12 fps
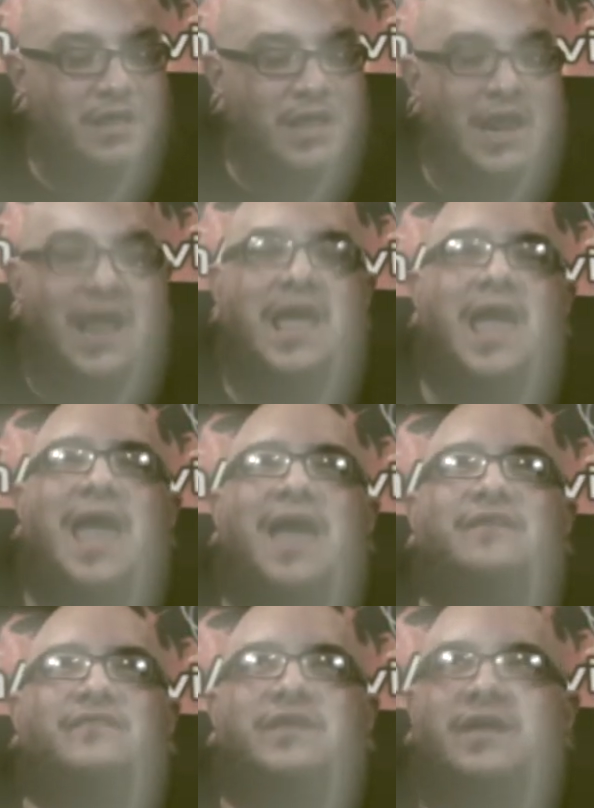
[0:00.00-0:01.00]
And I
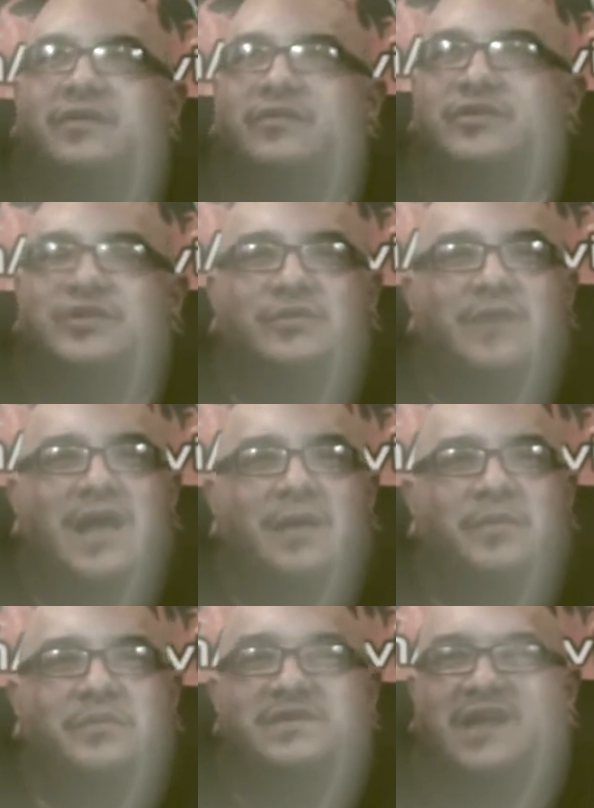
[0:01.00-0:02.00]
have the other 2
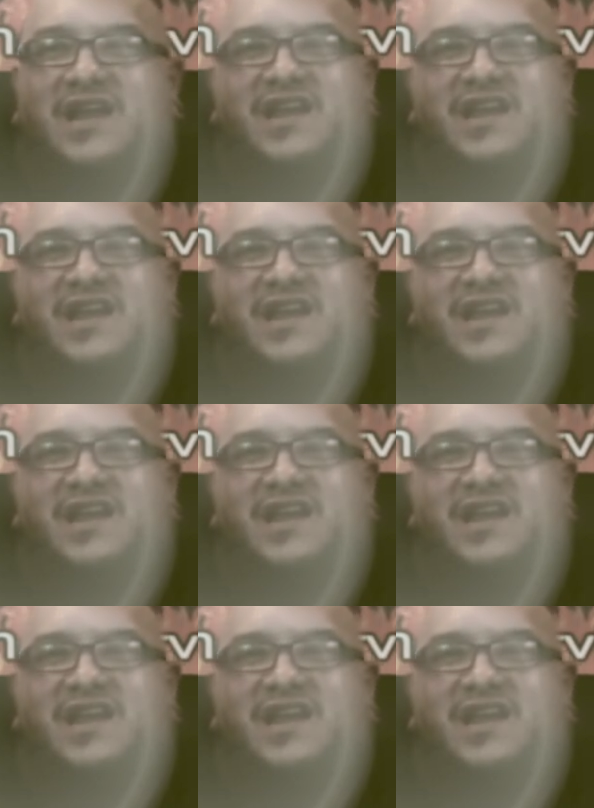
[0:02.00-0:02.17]
albums and I